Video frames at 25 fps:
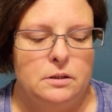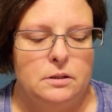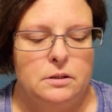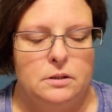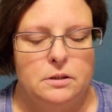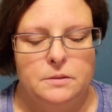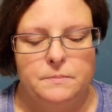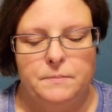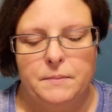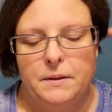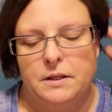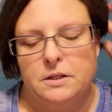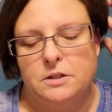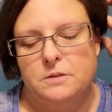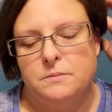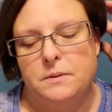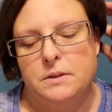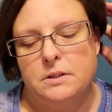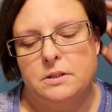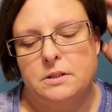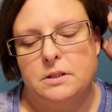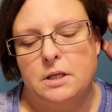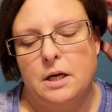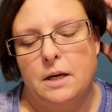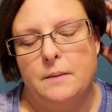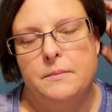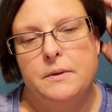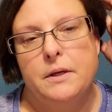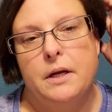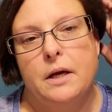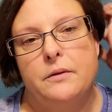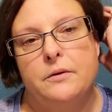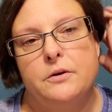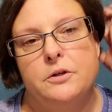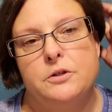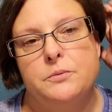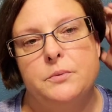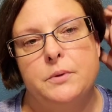spent as much time
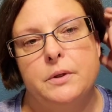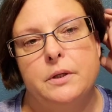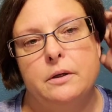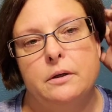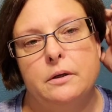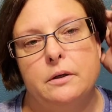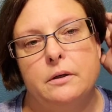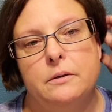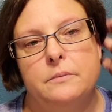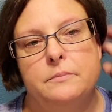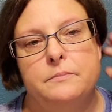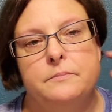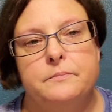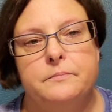together as we could.